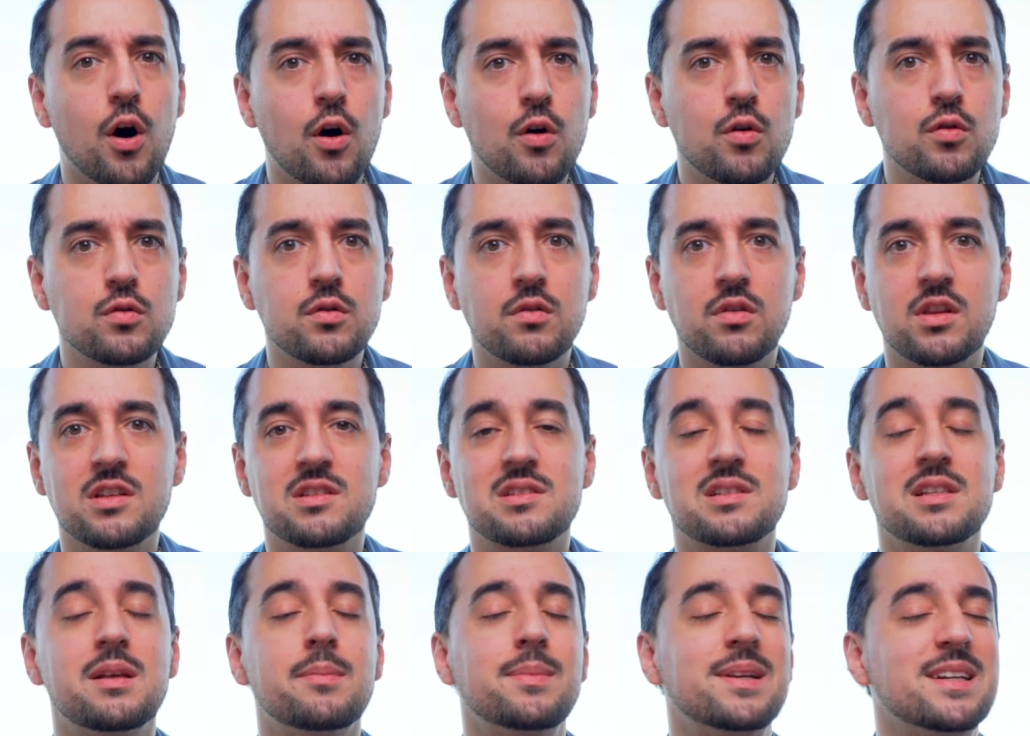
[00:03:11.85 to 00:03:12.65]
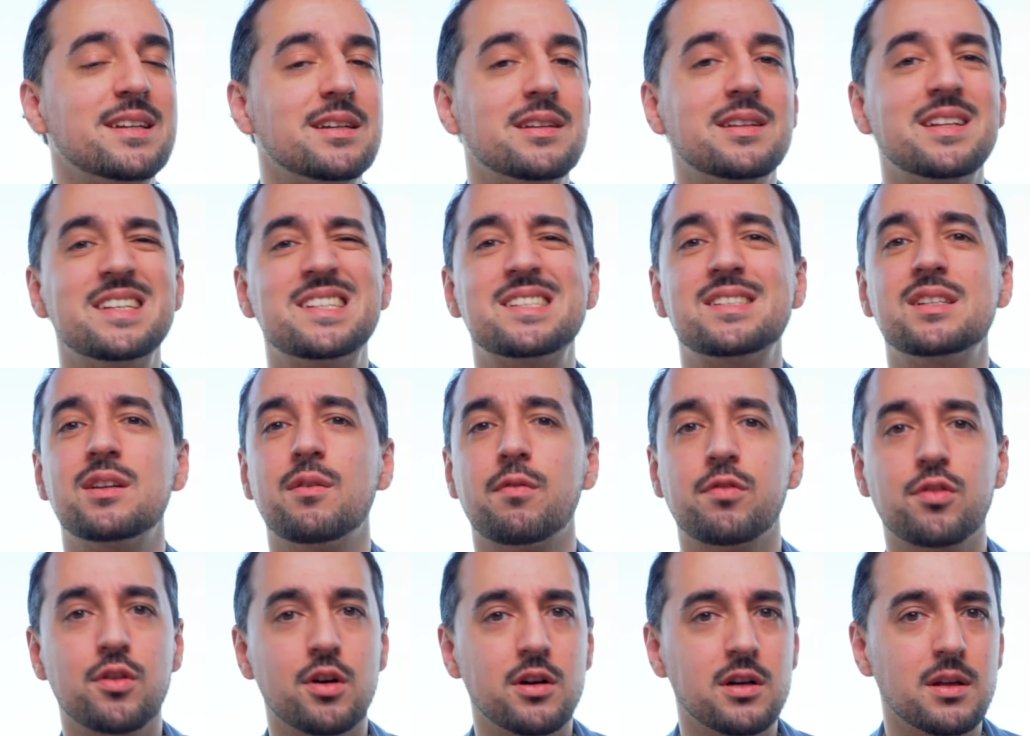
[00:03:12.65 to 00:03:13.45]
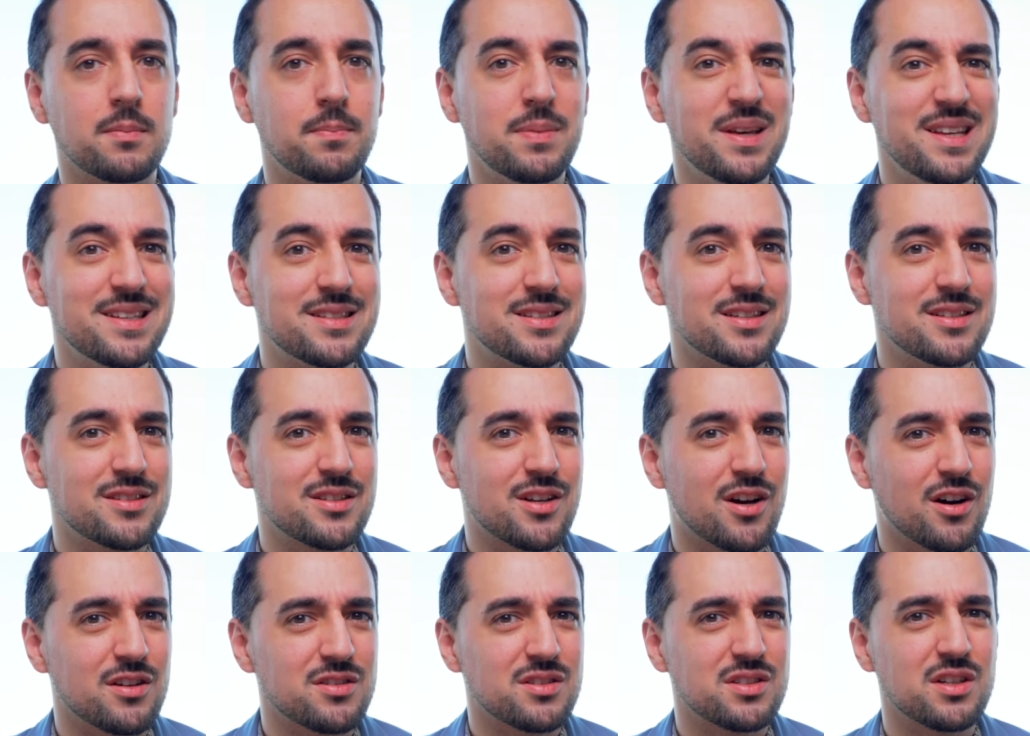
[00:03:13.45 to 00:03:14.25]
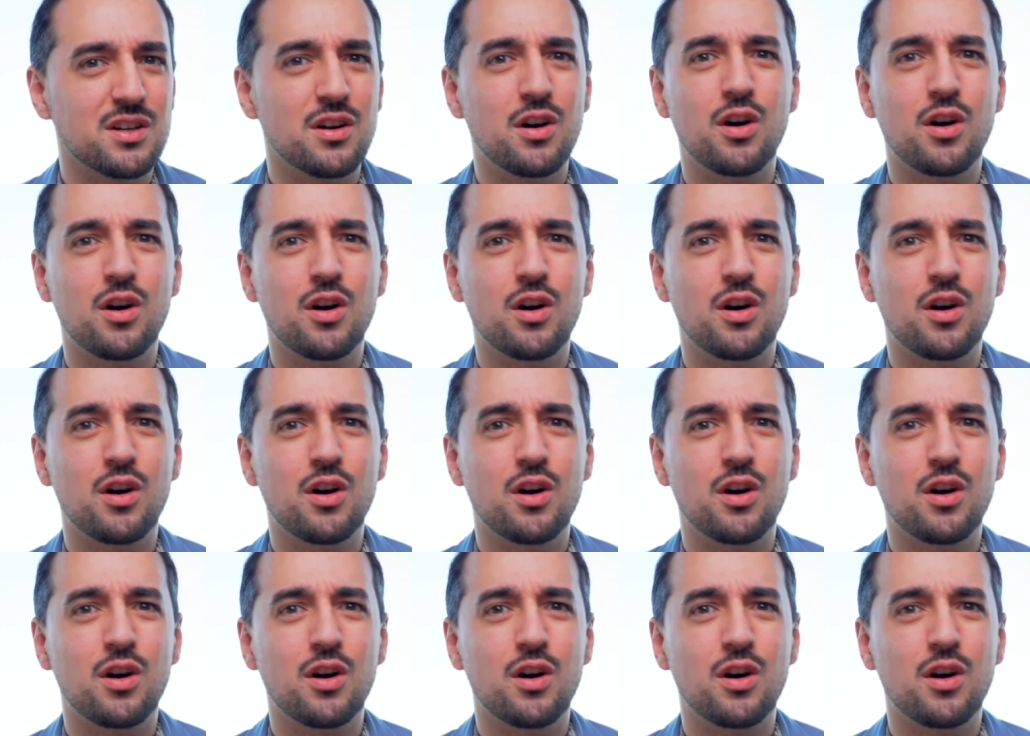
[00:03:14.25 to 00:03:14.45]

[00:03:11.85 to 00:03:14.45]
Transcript: own this limited edition of 30 pieces costing